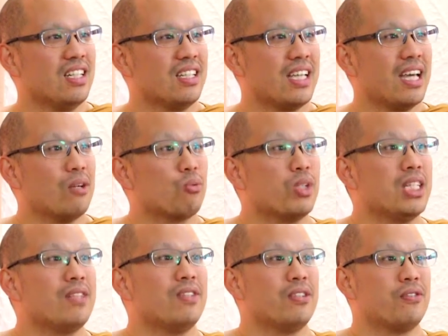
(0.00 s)
get rid
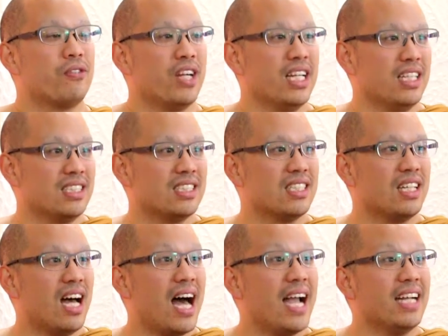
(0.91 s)
of the phrase,
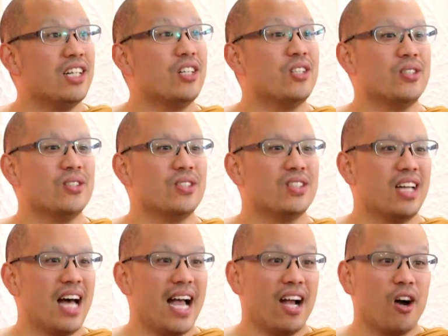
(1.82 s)
I know,
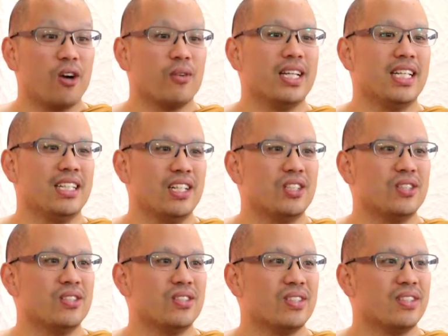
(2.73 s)
I already know,